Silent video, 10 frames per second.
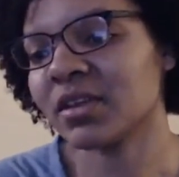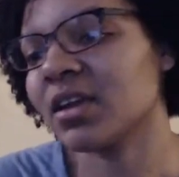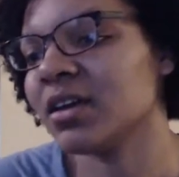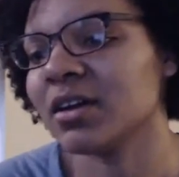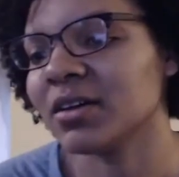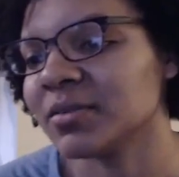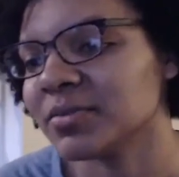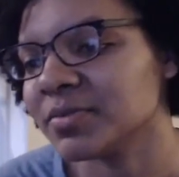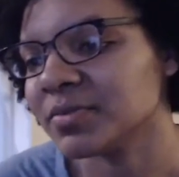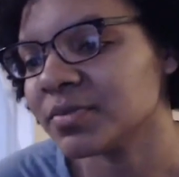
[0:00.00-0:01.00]

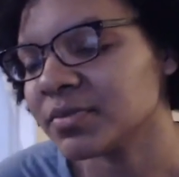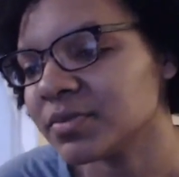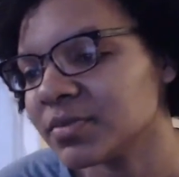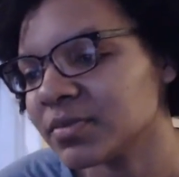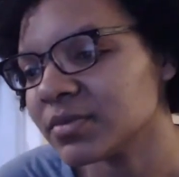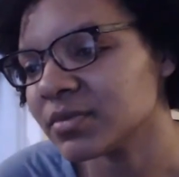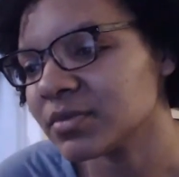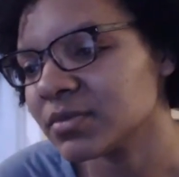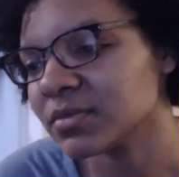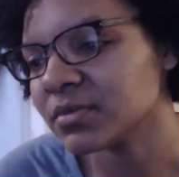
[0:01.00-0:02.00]
John
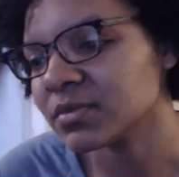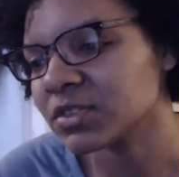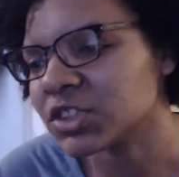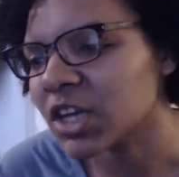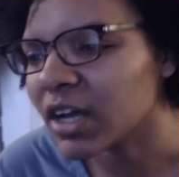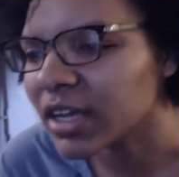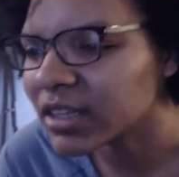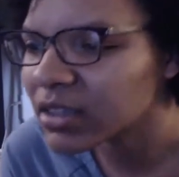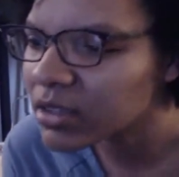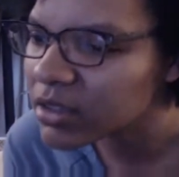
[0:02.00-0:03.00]

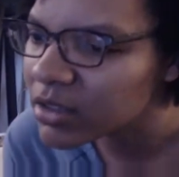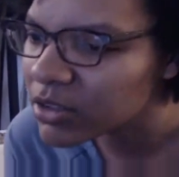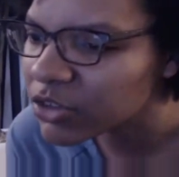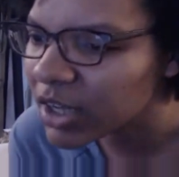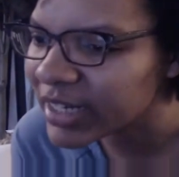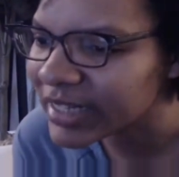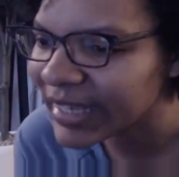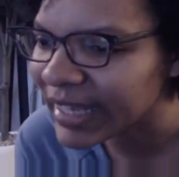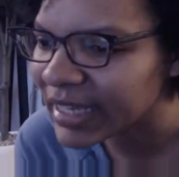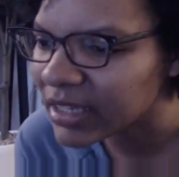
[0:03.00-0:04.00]
and
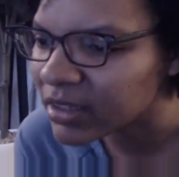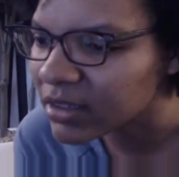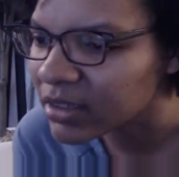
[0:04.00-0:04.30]
Danny.